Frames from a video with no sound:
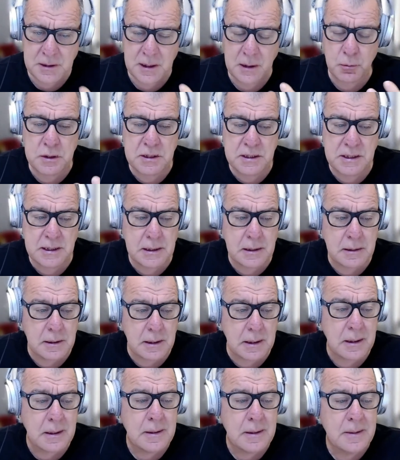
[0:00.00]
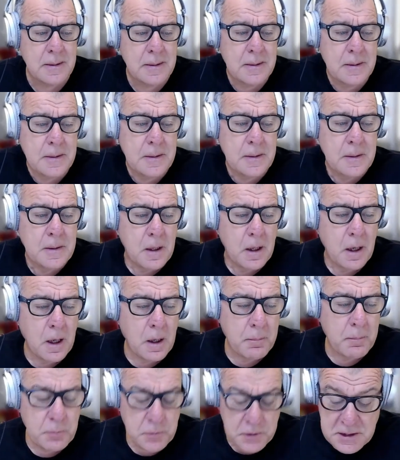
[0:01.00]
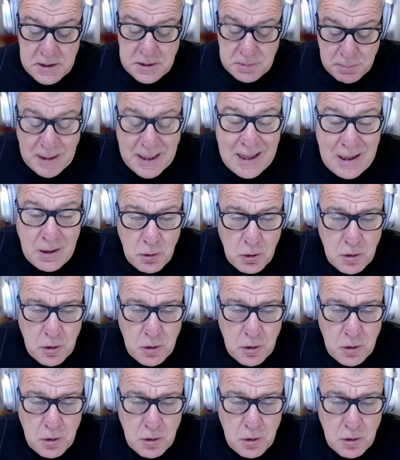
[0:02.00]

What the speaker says: I would say that this may look